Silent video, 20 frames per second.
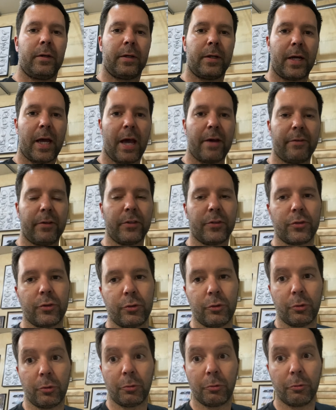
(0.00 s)
having
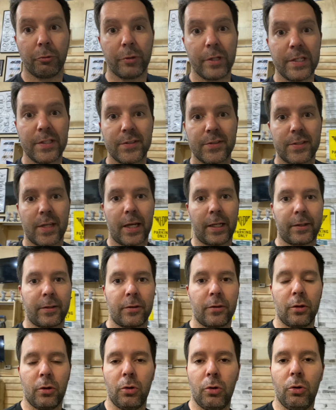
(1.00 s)
to reset
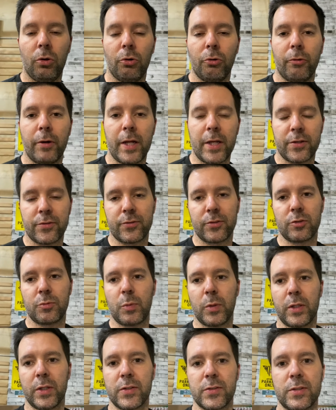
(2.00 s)
the whole race just
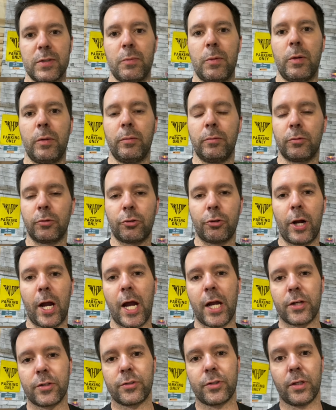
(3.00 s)
because someone
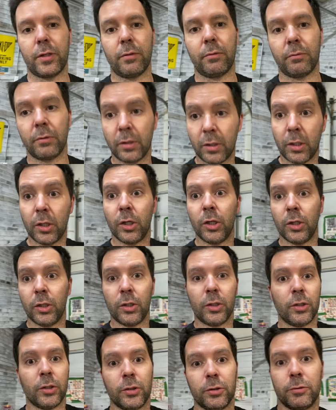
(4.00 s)
crashed and
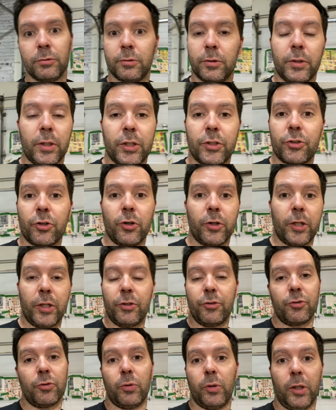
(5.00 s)
it turned
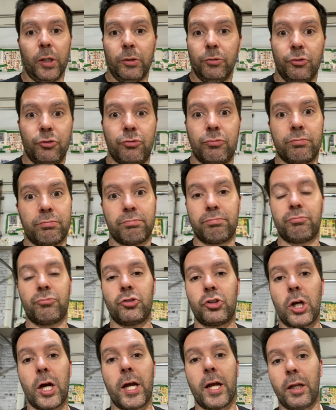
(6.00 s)
into a
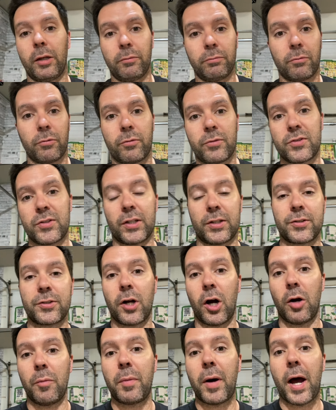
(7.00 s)
giant
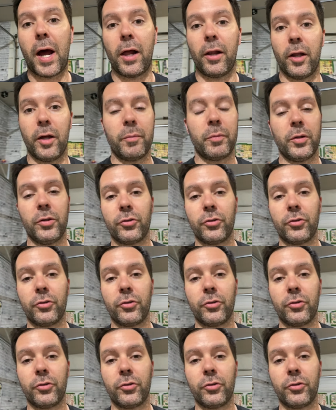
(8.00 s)
6-car pileup in